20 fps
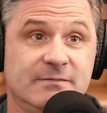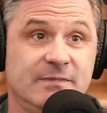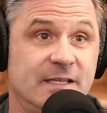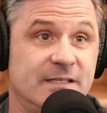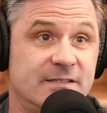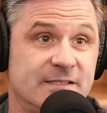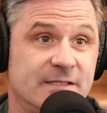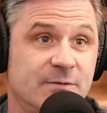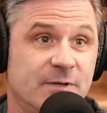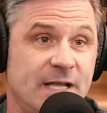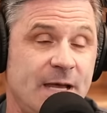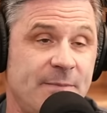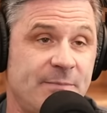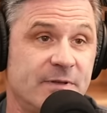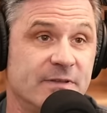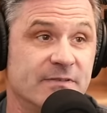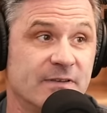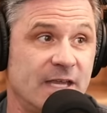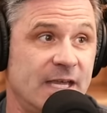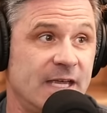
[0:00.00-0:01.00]
and see what
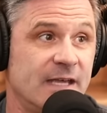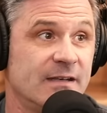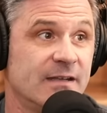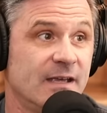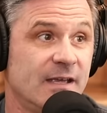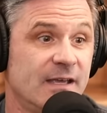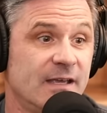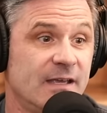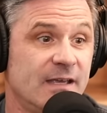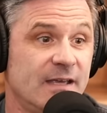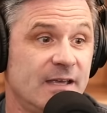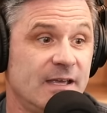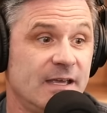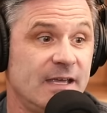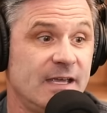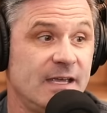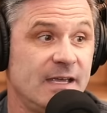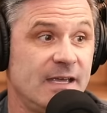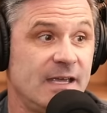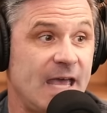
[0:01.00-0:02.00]
happens. And
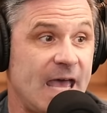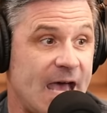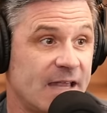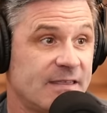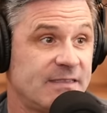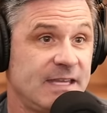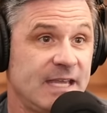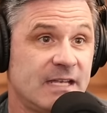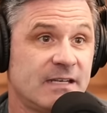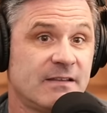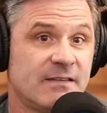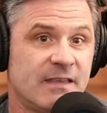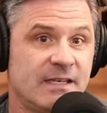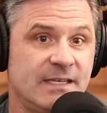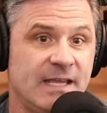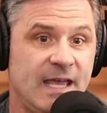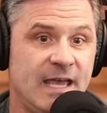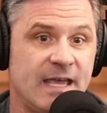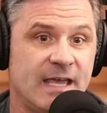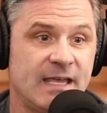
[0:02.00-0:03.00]
at the end of the
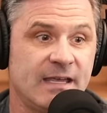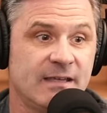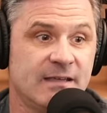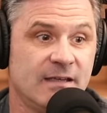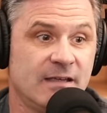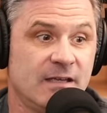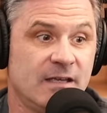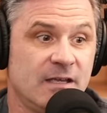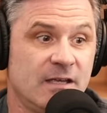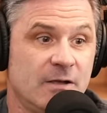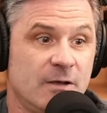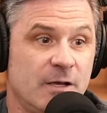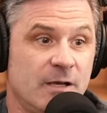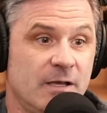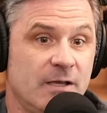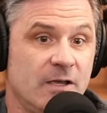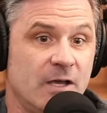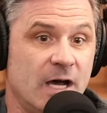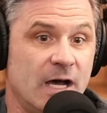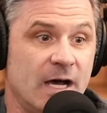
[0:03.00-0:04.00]
day,
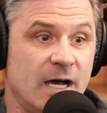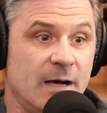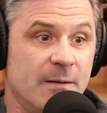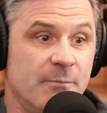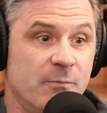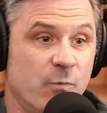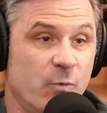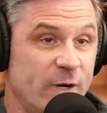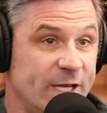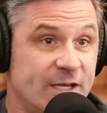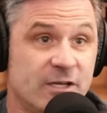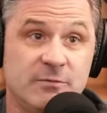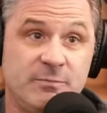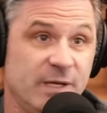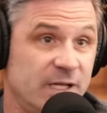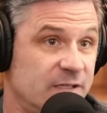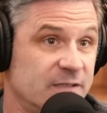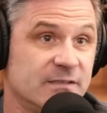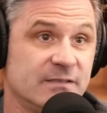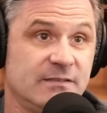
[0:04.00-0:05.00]
um, we could
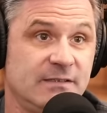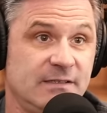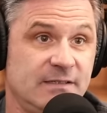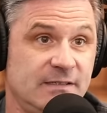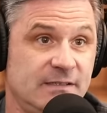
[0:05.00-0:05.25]
build